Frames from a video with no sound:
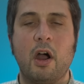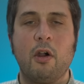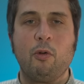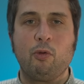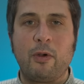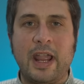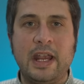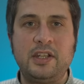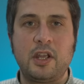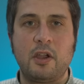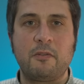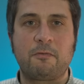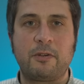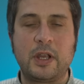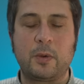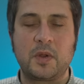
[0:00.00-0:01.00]
a radio
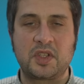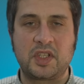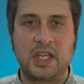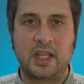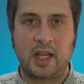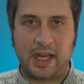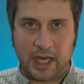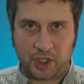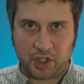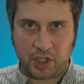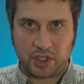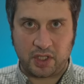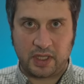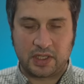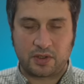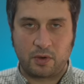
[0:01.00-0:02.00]
frequency connection
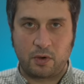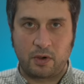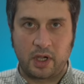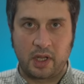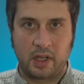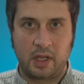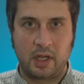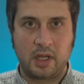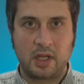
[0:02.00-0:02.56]
to this aura.